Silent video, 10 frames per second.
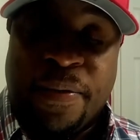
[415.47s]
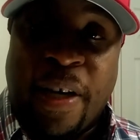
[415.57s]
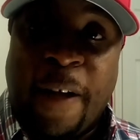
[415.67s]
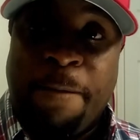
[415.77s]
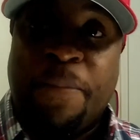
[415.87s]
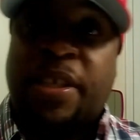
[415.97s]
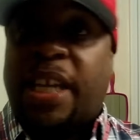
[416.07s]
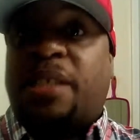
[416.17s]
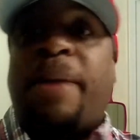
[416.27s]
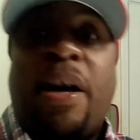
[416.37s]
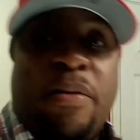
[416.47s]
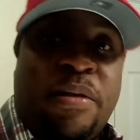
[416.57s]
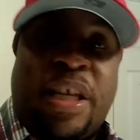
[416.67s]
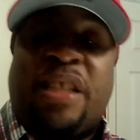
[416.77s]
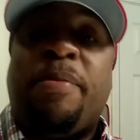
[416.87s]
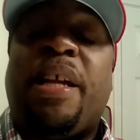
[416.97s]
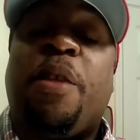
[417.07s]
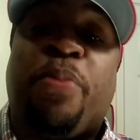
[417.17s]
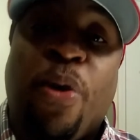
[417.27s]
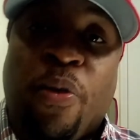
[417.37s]
right? Kicked him out
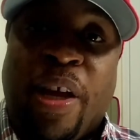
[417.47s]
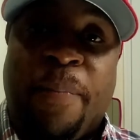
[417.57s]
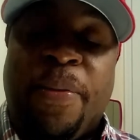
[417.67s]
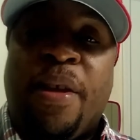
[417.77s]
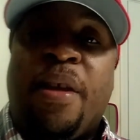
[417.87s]
of the program.